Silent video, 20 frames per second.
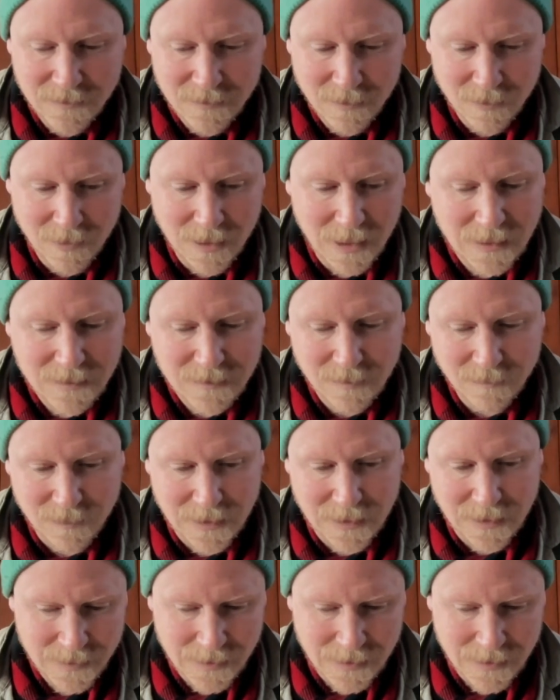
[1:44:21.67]

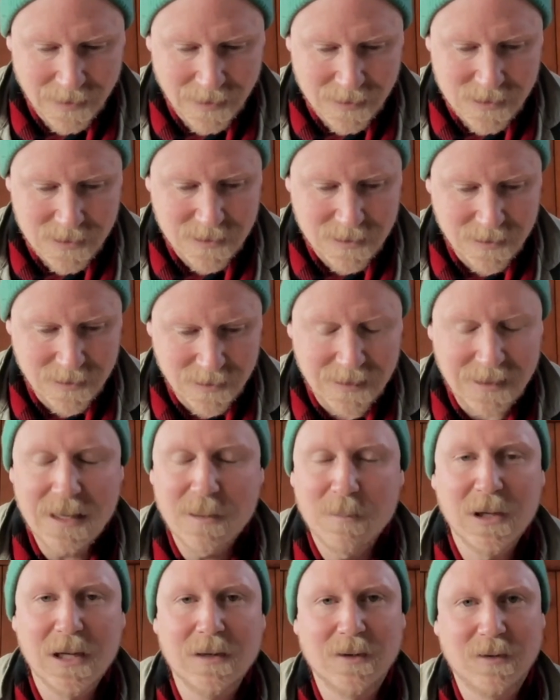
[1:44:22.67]
creatively, it has
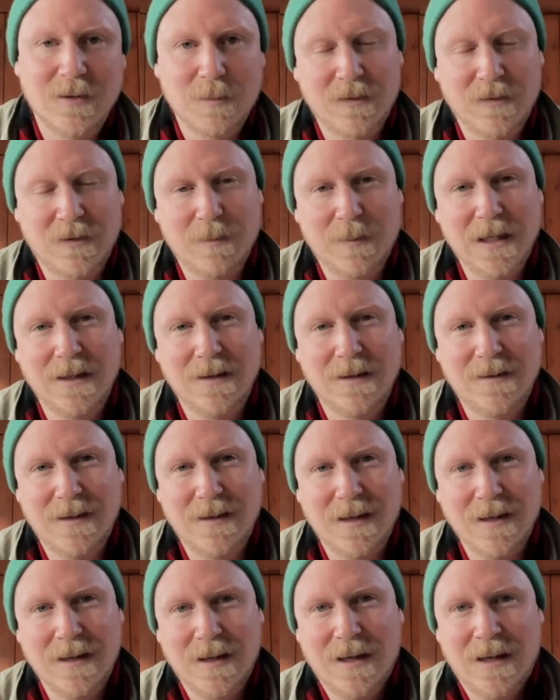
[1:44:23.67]
limitless
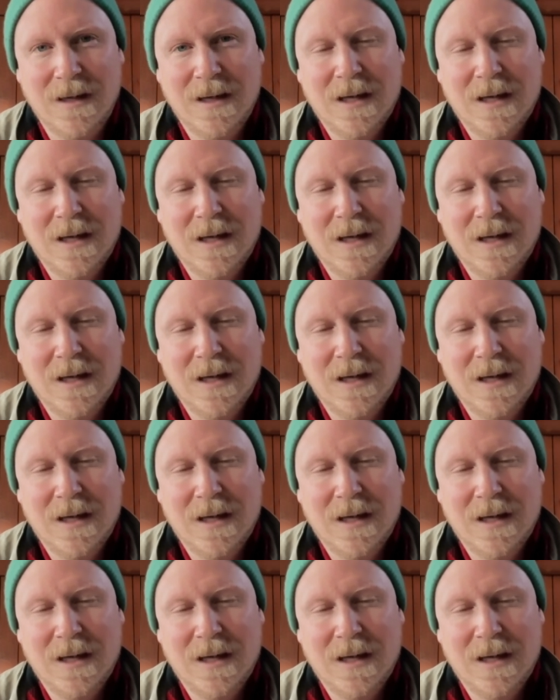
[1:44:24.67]
possibility,